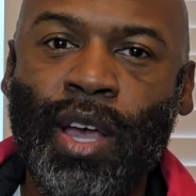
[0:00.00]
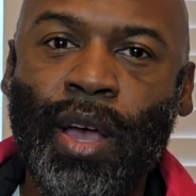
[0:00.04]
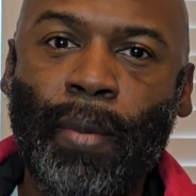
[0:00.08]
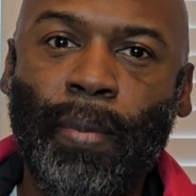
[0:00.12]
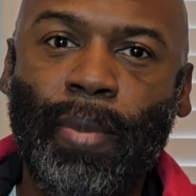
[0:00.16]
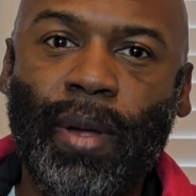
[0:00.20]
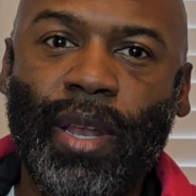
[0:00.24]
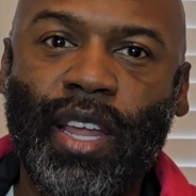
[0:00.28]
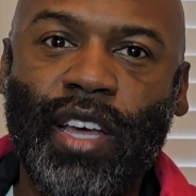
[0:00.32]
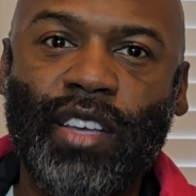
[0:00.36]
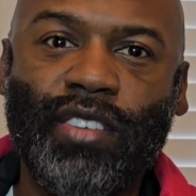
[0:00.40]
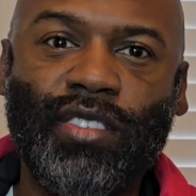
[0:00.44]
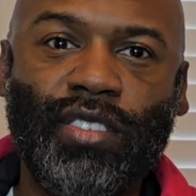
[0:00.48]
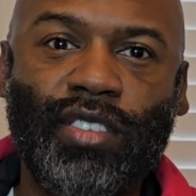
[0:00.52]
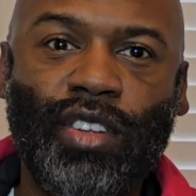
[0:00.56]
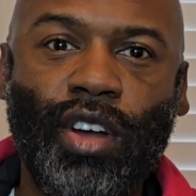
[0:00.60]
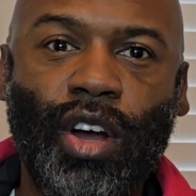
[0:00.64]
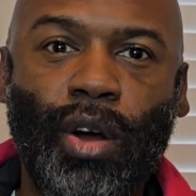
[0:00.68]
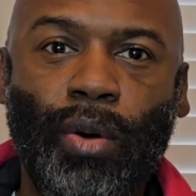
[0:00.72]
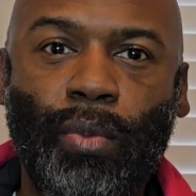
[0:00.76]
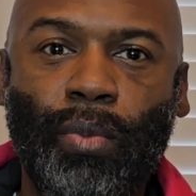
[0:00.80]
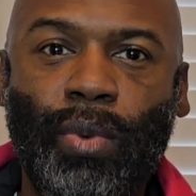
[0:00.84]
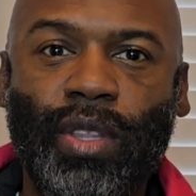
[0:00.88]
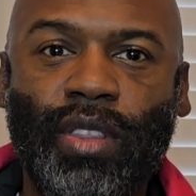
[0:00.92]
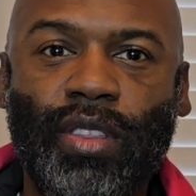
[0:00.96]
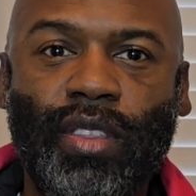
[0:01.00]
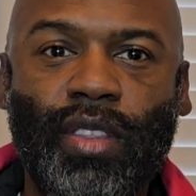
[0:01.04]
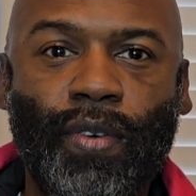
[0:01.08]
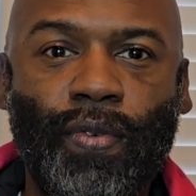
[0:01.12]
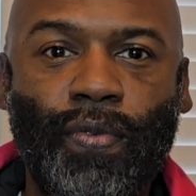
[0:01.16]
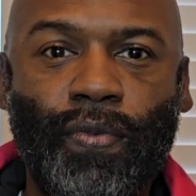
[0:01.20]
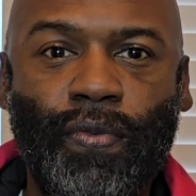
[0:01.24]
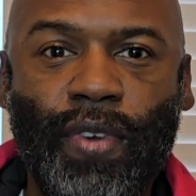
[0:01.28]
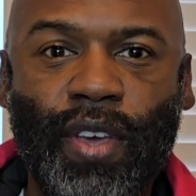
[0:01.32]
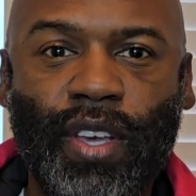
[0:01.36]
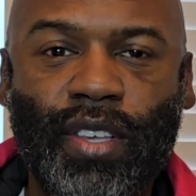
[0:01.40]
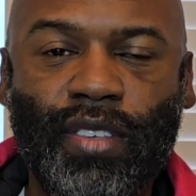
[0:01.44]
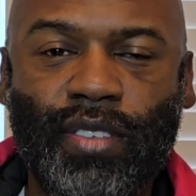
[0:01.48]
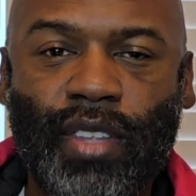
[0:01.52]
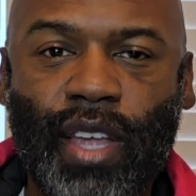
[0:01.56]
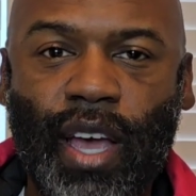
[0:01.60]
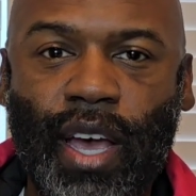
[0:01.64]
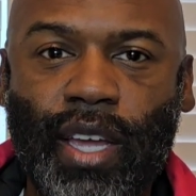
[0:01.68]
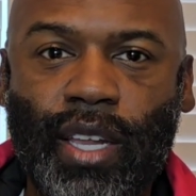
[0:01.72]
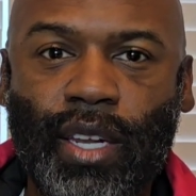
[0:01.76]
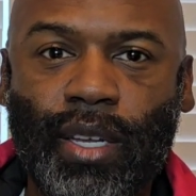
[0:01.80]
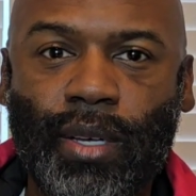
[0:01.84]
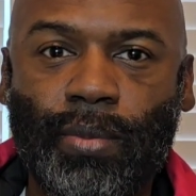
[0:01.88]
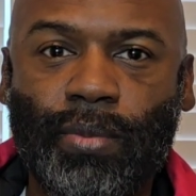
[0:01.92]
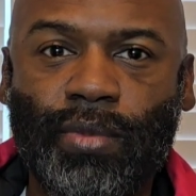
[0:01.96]
But let's start with the fixed
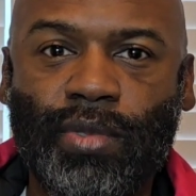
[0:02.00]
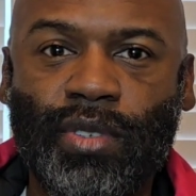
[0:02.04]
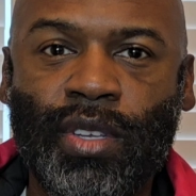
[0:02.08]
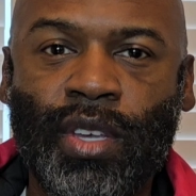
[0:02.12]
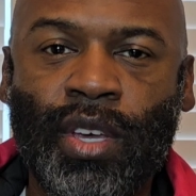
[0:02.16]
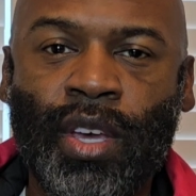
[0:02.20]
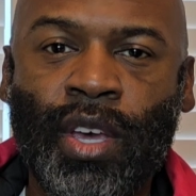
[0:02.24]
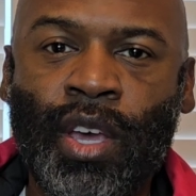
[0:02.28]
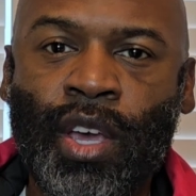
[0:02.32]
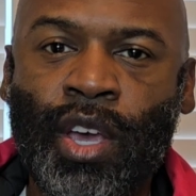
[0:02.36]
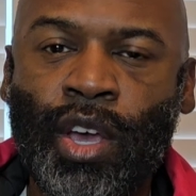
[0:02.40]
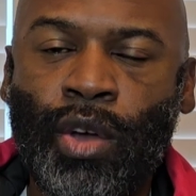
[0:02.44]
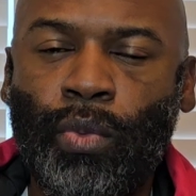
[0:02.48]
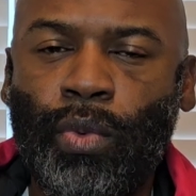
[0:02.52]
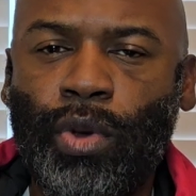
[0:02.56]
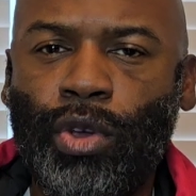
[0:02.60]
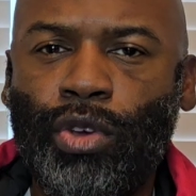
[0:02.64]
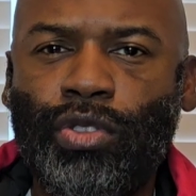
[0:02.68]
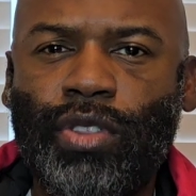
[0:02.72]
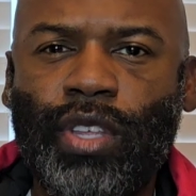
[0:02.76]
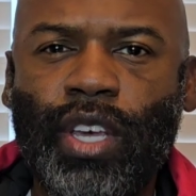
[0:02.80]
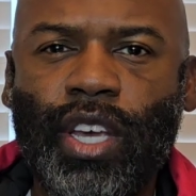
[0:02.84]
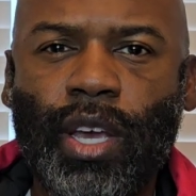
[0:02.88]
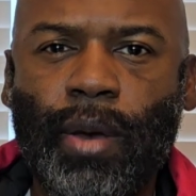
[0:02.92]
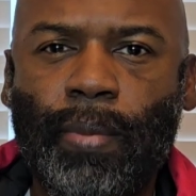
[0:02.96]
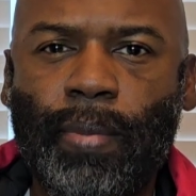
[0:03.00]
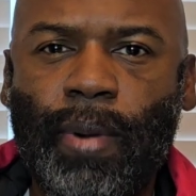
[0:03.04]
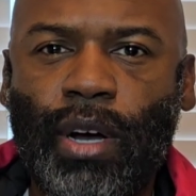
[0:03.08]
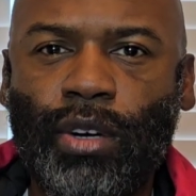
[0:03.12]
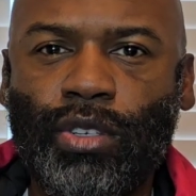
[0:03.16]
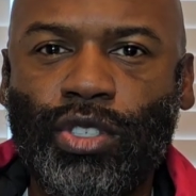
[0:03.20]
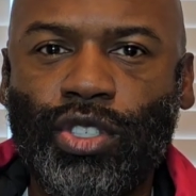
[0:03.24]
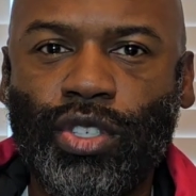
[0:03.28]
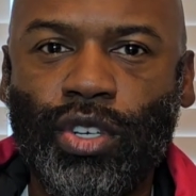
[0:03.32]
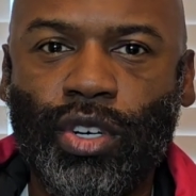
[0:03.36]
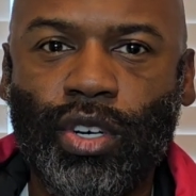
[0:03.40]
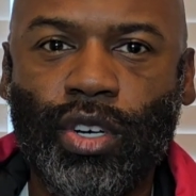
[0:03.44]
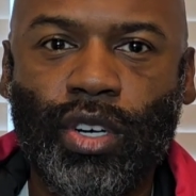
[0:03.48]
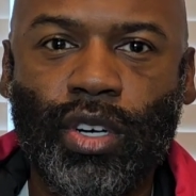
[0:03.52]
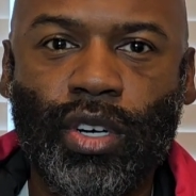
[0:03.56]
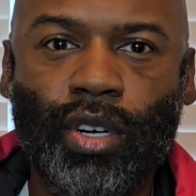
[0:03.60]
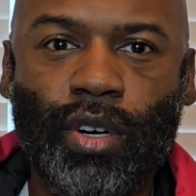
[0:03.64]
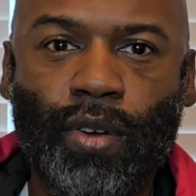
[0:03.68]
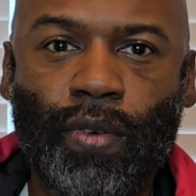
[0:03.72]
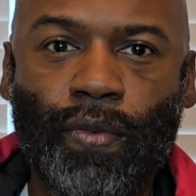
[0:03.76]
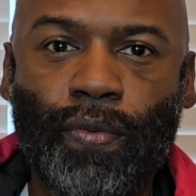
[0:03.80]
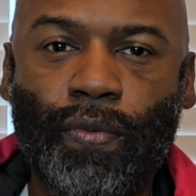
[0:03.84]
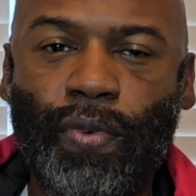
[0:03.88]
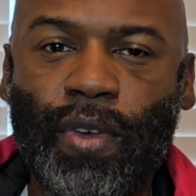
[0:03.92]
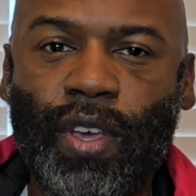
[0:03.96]
items. When you think about
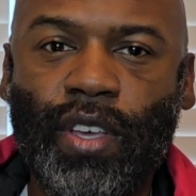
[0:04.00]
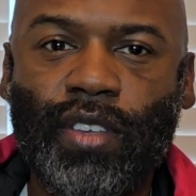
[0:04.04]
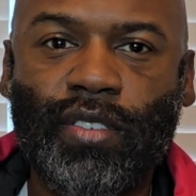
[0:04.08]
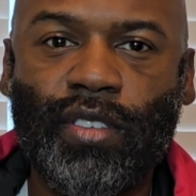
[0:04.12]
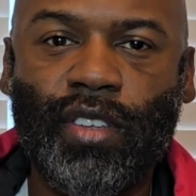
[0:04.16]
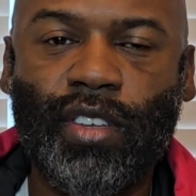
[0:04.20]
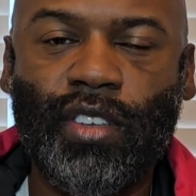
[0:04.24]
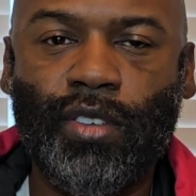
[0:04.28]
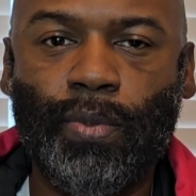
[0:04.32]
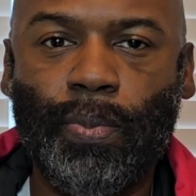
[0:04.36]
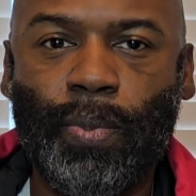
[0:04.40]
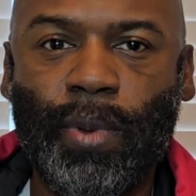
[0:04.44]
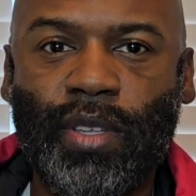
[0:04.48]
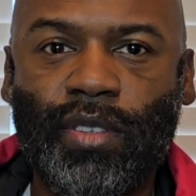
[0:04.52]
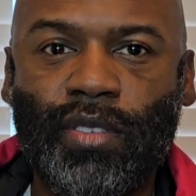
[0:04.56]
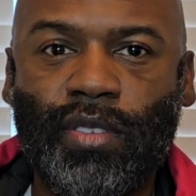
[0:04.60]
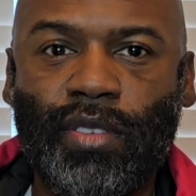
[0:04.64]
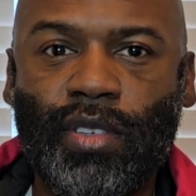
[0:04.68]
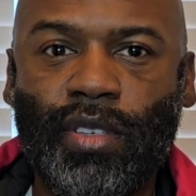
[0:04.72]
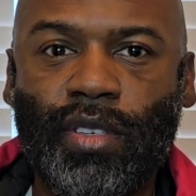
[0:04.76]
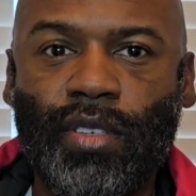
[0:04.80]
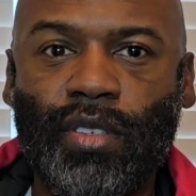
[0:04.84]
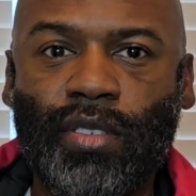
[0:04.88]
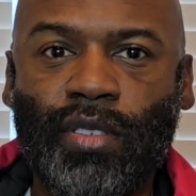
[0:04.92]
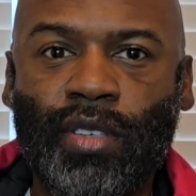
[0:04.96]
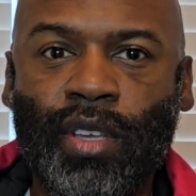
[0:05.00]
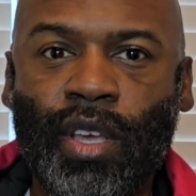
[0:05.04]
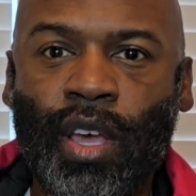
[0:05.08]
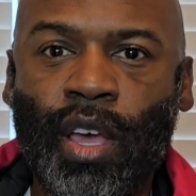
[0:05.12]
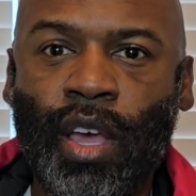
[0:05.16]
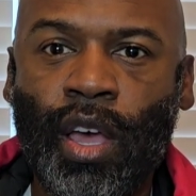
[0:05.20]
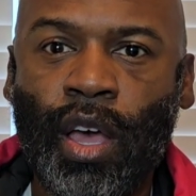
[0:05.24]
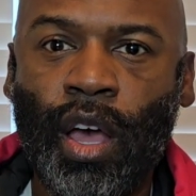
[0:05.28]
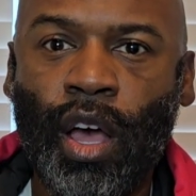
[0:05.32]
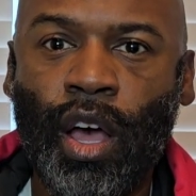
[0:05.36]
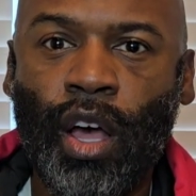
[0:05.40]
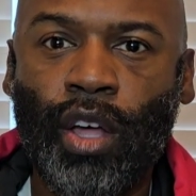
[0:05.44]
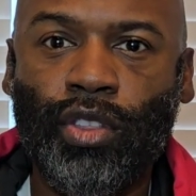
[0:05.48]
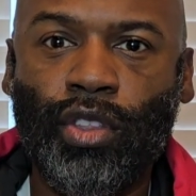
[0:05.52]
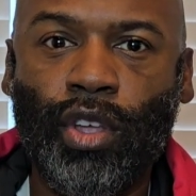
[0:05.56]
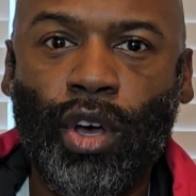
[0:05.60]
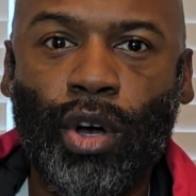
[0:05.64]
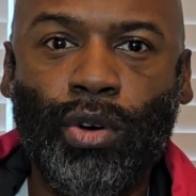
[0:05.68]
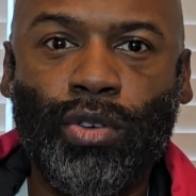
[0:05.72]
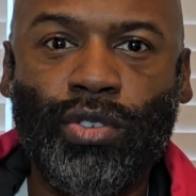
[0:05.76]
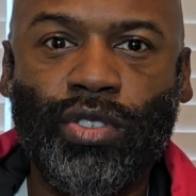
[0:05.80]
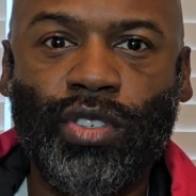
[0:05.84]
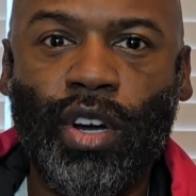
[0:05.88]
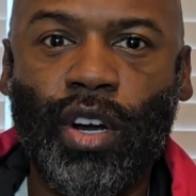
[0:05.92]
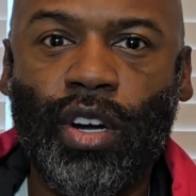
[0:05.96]
your fixed expenses,
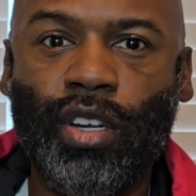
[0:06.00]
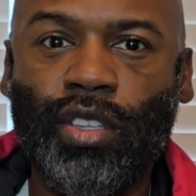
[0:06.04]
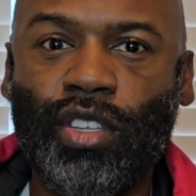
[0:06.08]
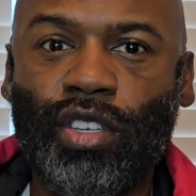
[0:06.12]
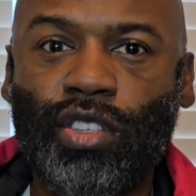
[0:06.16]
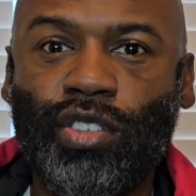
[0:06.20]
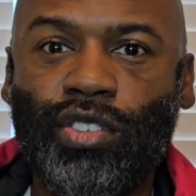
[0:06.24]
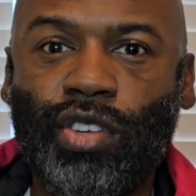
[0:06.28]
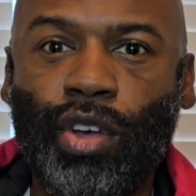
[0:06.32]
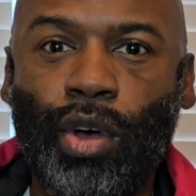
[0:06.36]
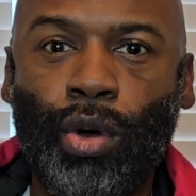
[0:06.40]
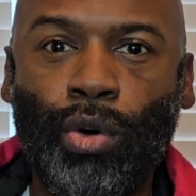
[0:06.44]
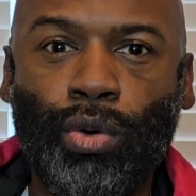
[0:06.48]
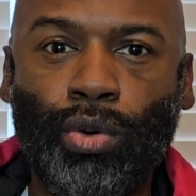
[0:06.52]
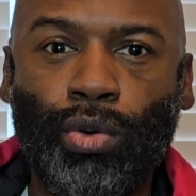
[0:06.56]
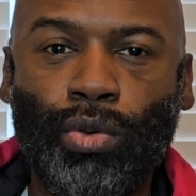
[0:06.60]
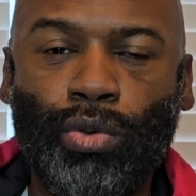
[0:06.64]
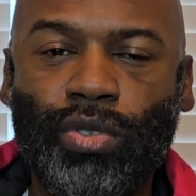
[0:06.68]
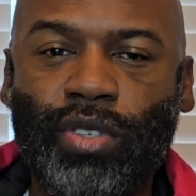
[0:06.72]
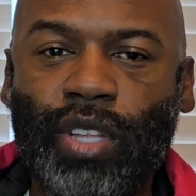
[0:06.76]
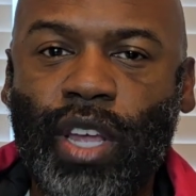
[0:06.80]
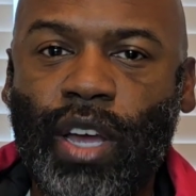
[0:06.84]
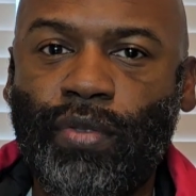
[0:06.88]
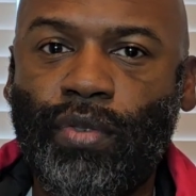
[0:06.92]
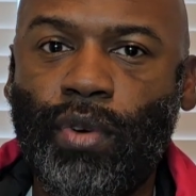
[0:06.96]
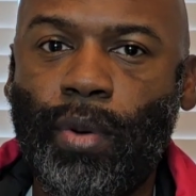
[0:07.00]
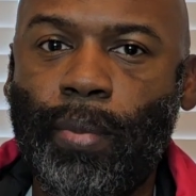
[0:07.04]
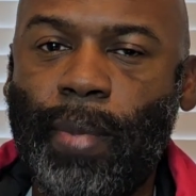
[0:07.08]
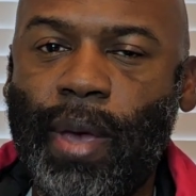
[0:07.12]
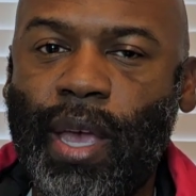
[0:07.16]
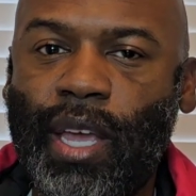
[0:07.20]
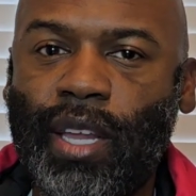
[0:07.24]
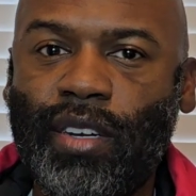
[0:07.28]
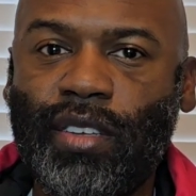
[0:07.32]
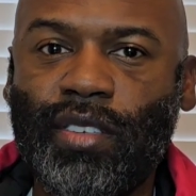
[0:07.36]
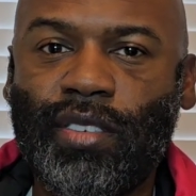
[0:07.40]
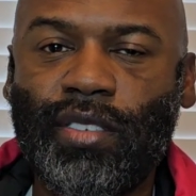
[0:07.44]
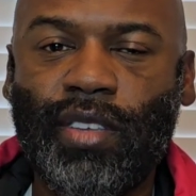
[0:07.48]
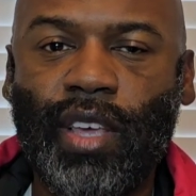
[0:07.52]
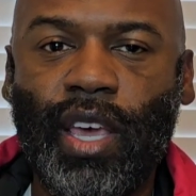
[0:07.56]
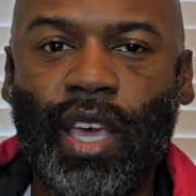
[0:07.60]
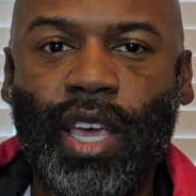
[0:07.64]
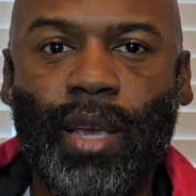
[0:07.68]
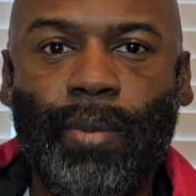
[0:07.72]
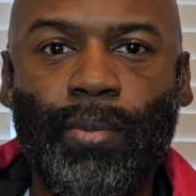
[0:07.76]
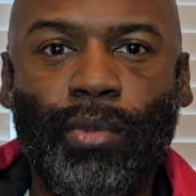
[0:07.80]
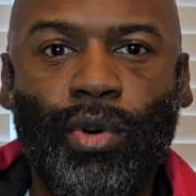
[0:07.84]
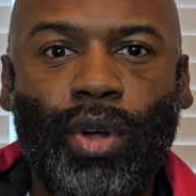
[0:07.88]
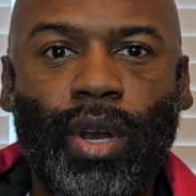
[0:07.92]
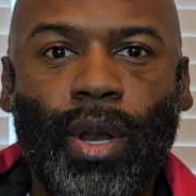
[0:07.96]
those are the totals that remain the
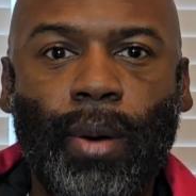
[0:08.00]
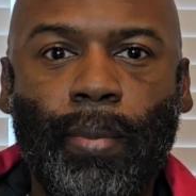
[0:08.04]
same on